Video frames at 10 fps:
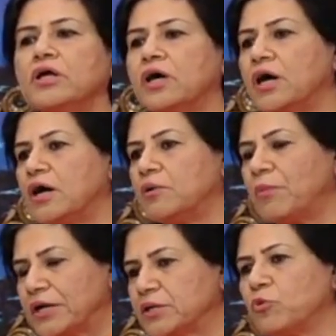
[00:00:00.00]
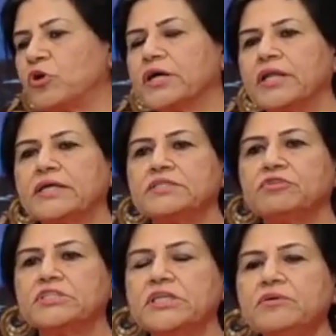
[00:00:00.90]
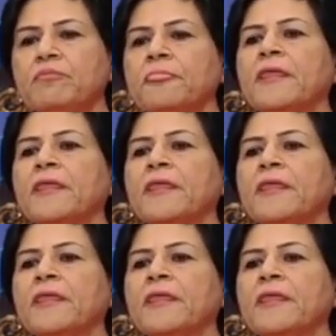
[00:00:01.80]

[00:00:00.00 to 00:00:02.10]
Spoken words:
multimodal connectivity,